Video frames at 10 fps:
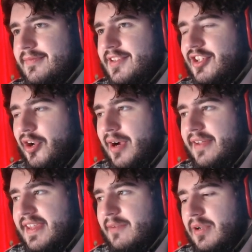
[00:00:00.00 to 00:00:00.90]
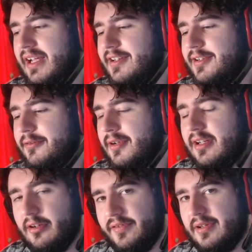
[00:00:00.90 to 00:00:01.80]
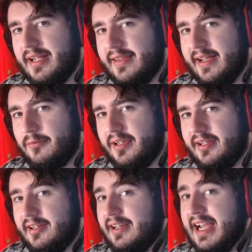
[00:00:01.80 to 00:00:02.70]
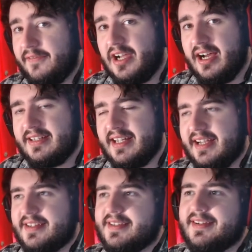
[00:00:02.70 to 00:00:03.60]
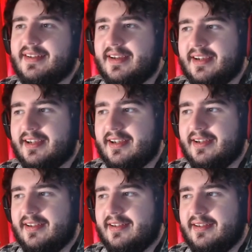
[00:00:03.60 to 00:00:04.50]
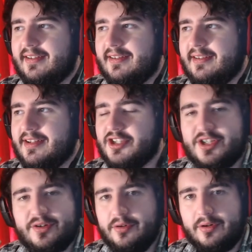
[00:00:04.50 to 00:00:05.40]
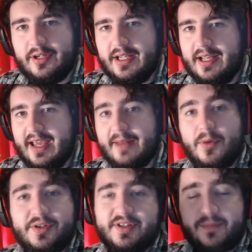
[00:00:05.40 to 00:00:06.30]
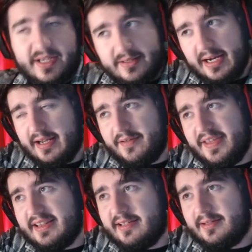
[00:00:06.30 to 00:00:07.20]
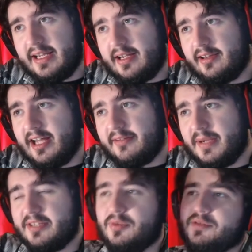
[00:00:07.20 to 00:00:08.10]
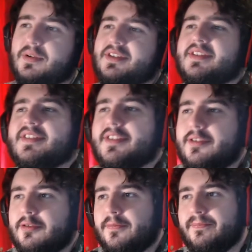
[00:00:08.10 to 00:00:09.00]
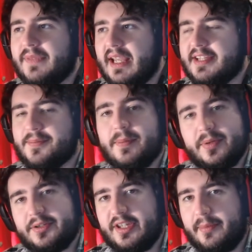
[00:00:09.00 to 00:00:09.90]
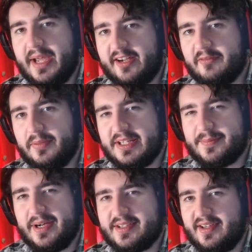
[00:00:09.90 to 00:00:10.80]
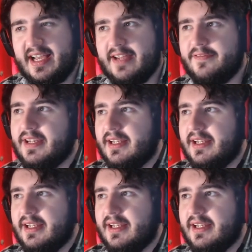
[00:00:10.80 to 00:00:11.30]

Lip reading: So I think when I do an interview like that, when in a live context, it's just cool. And most of my, I think that like a lot of my Twitch presence too has been built on the back of Please Pause Live.